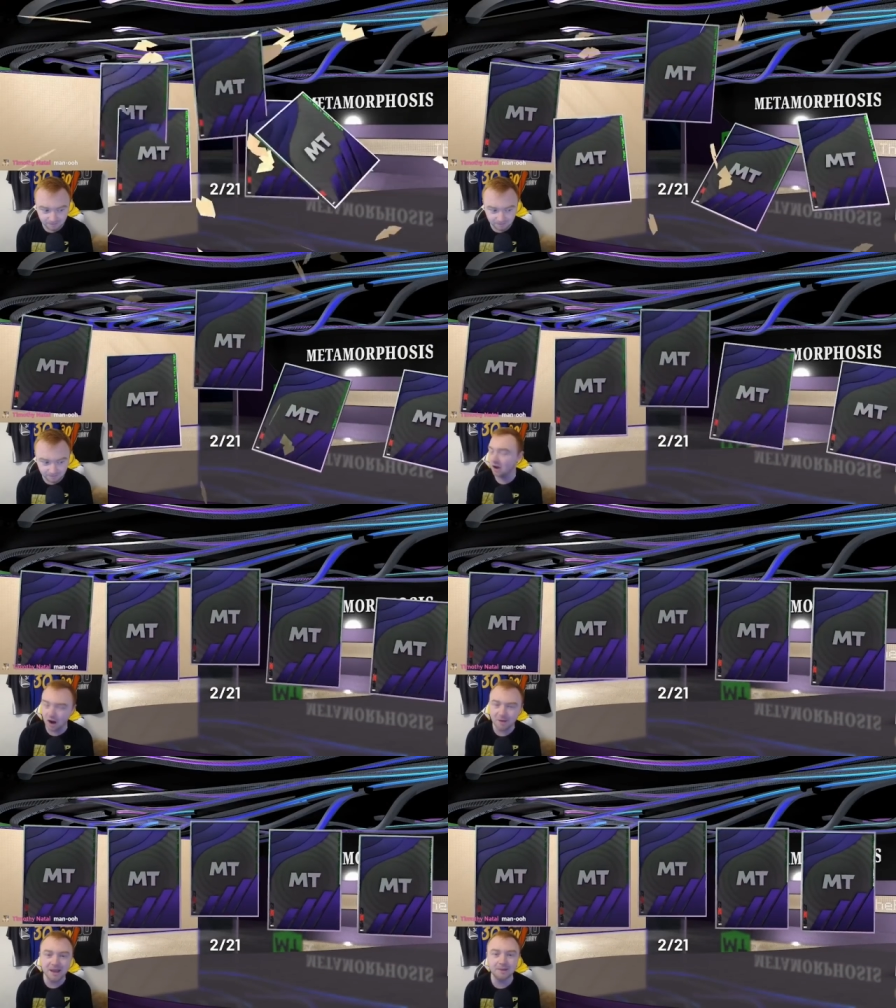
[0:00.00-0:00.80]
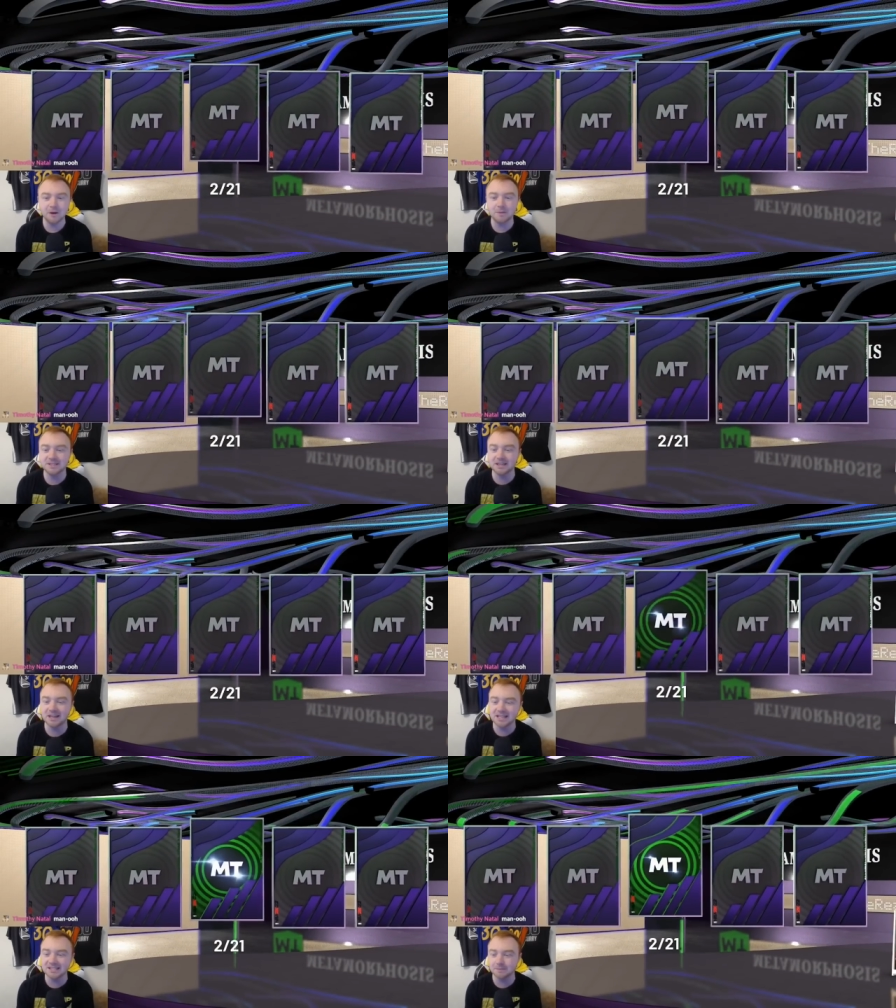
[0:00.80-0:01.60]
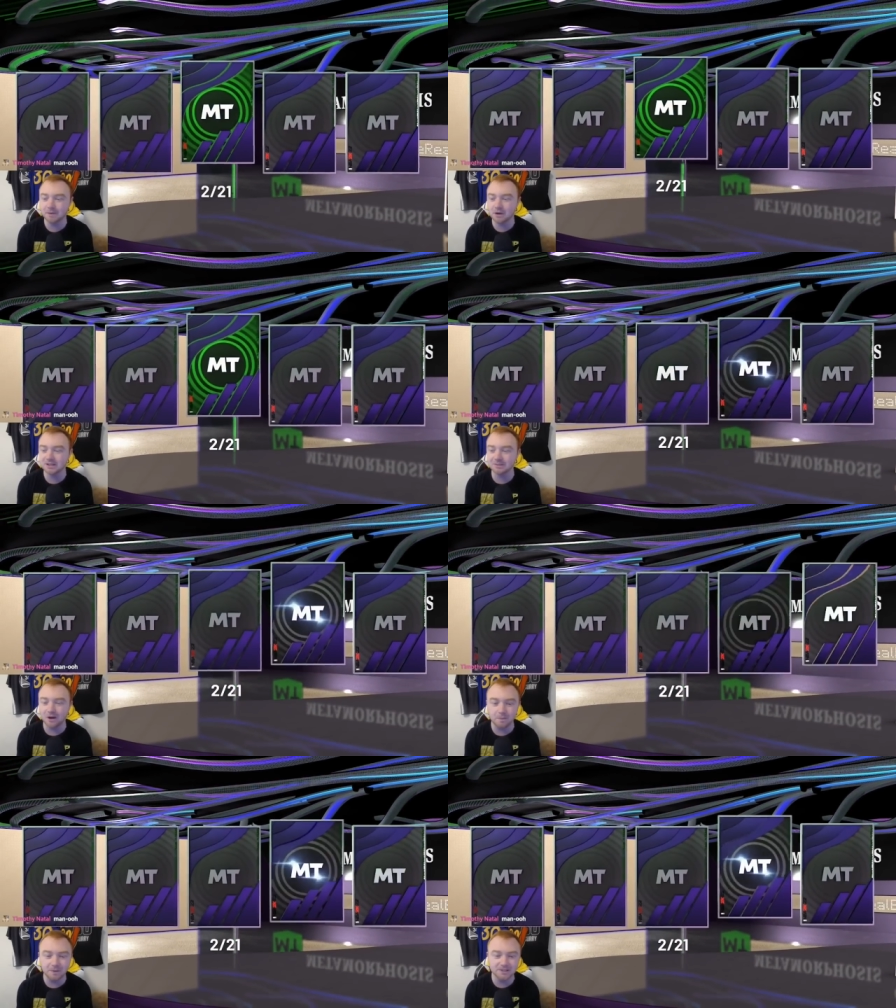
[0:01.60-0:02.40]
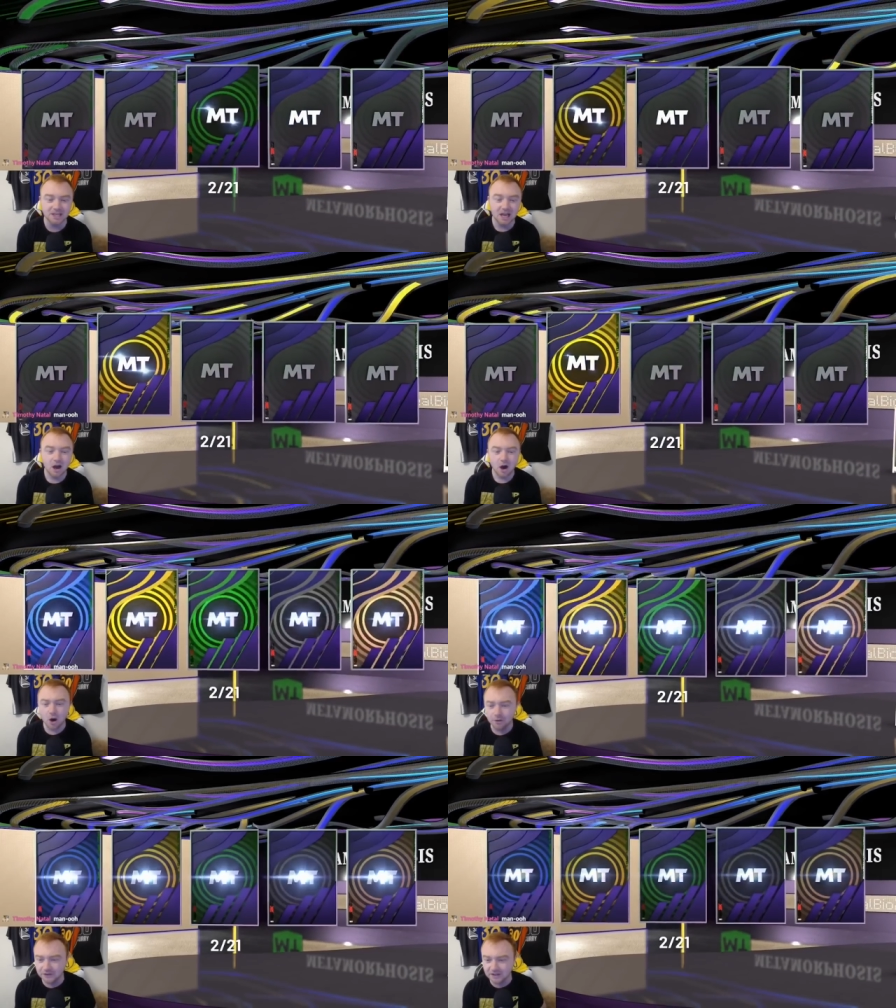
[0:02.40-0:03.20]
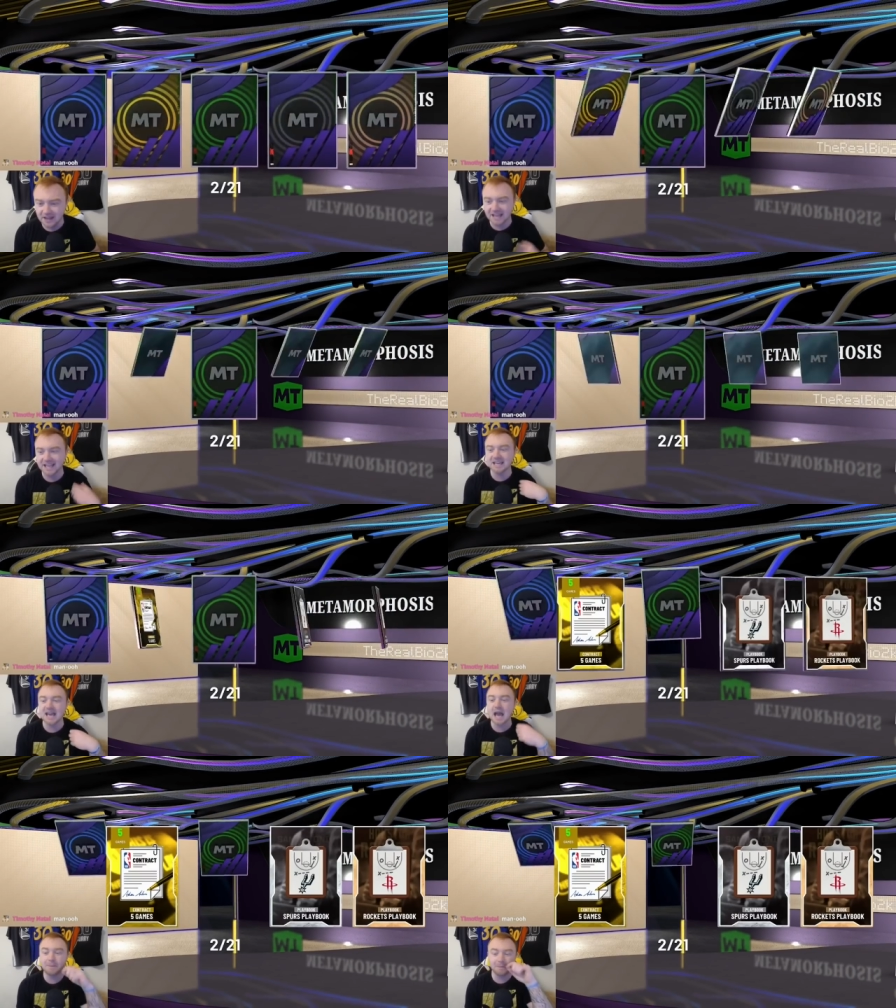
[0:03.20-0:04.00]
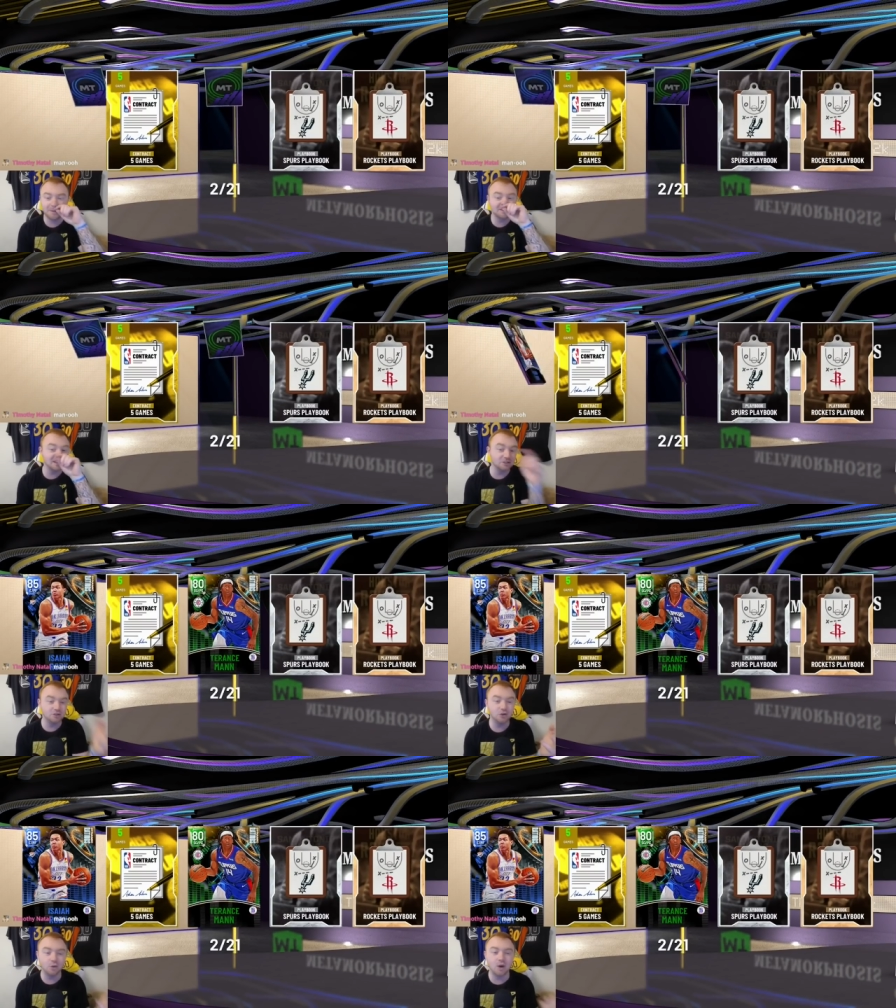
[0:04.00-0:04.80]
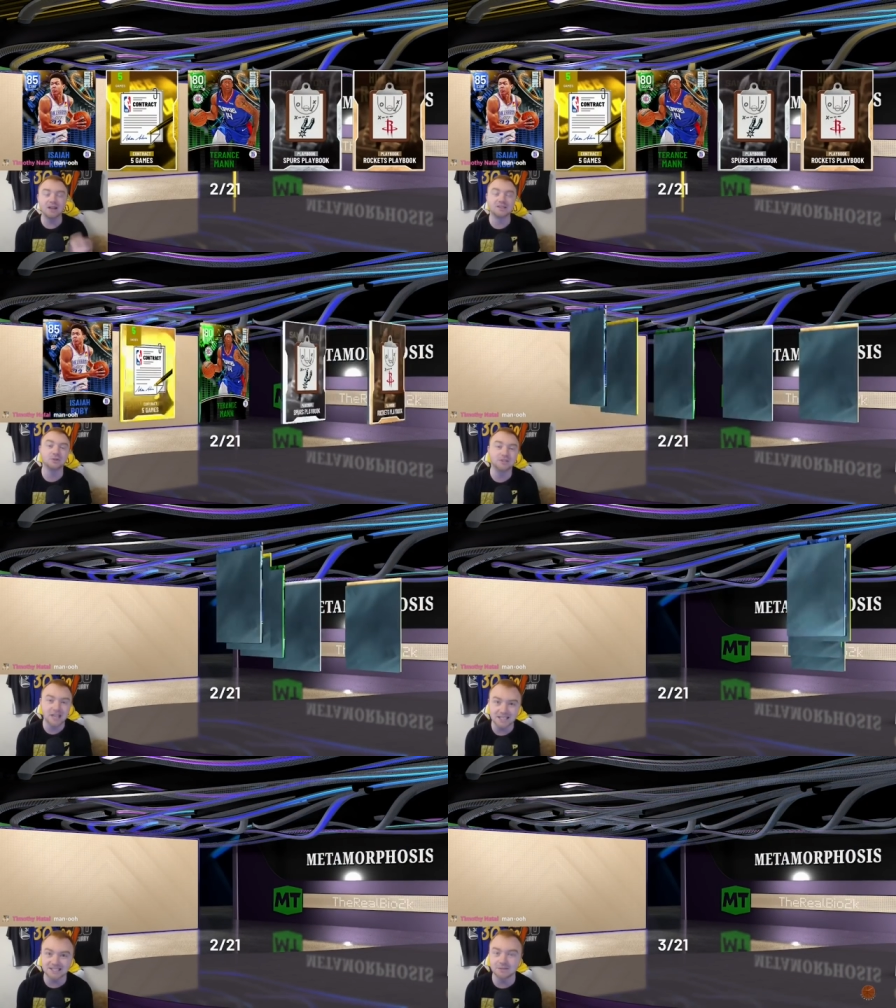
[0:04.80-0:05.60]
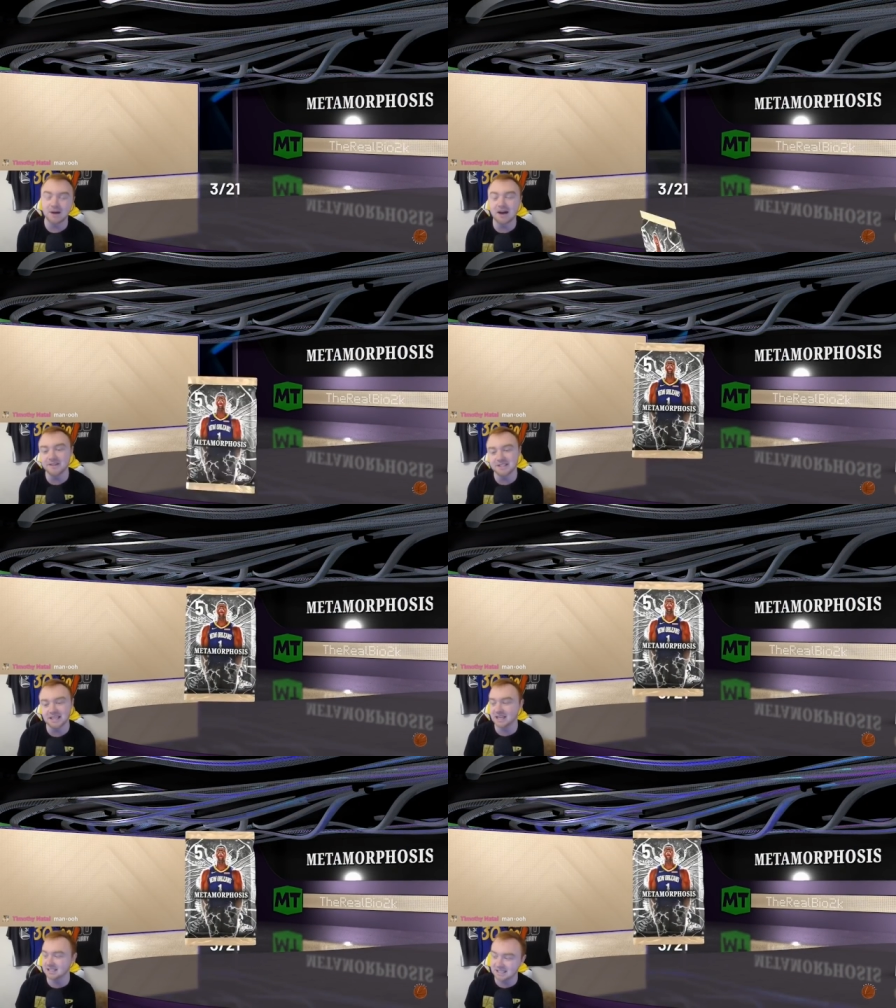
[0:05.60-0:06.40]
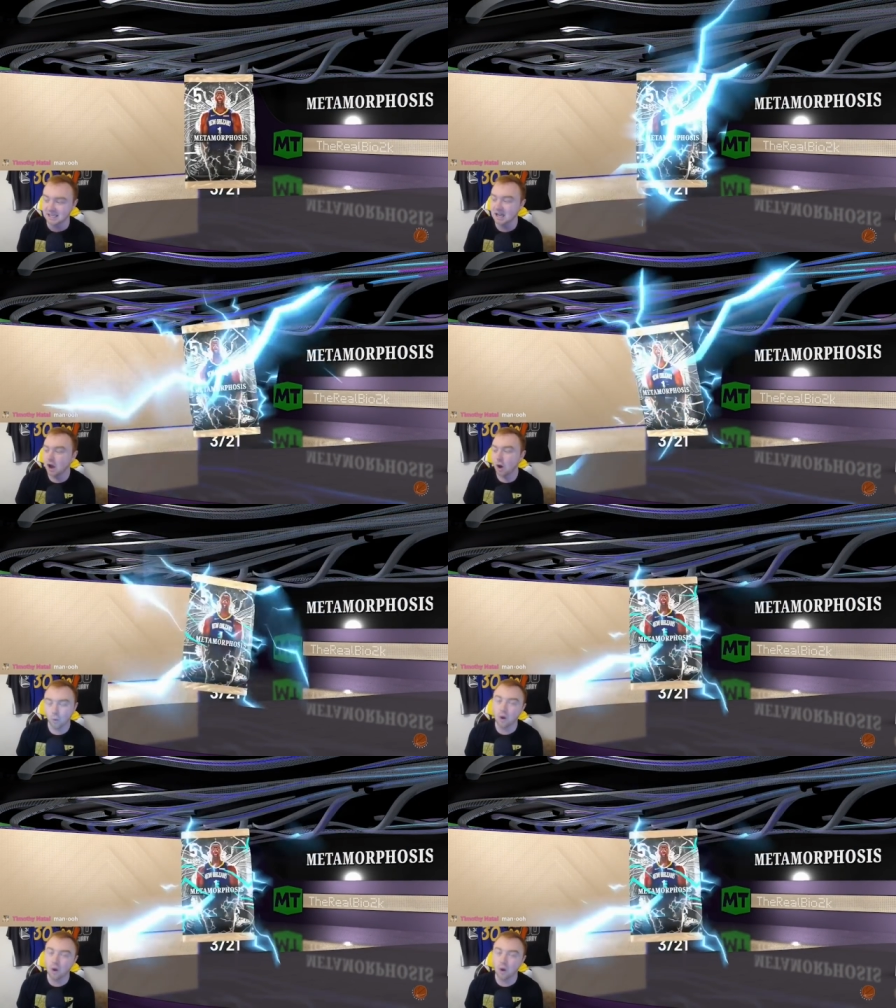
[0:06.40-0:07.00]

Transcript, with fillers: our main purpose here is to pull some opals. Hopefully that can happen, because I do want to test them, obviously, and see what